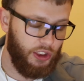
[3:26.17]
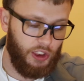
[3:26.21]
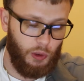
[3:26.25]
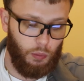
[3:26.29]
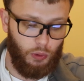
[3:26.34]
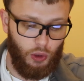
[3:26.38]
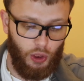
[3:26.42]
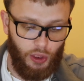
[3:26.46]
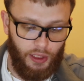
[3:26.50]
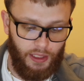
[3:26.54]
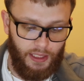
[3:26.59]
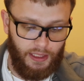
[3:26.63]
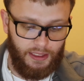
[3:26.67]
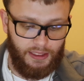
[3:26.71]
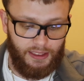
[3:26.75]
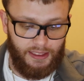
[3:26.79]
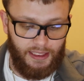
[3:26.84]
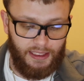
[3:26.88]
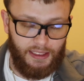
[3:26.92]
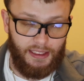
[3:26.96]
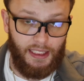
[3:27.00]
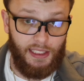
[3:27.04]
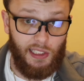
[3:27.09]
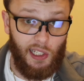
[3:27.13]
So we're looking at
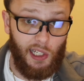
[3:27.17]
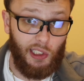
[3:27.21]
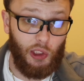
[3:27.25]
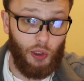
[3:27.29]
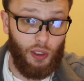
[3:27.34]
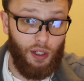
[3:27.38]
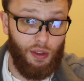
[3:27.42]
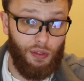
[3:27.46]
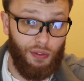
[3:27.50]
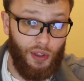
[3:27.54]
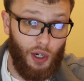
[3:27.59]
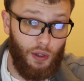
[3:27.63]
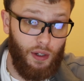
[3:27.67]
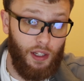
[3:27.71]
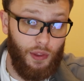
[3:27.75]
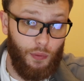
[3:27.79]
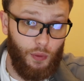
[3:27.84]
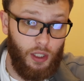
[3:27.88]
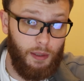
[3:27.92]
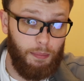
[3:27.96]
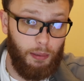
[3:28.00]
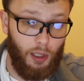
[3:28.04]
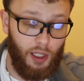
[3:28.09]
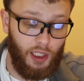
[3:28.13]

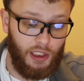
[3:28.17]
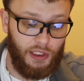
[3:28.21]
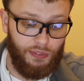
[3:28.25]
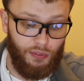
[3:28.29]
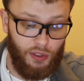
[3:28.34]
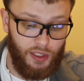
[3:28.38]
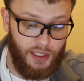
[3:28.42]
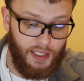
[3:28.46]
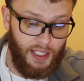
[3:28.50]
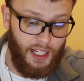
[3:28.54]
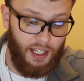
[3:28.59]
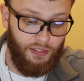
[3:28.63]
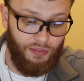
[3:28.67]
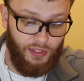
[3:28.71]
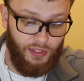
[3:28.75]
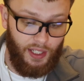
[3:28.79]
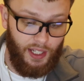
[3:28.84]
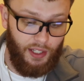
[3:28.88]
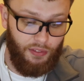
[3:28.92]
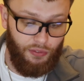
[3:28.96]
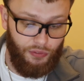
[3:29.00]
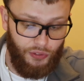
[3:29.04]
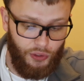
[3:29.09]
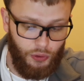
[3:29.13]
$1,633 for def
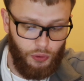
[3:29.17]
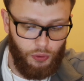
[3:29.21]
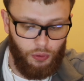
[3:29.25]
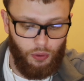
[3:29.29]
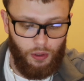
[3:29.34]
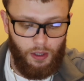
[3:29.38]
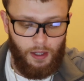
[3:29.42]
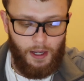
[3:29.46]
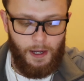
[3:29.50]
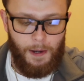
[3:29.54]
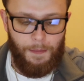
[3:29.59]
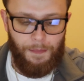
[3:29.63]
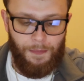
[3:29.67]
and fuel,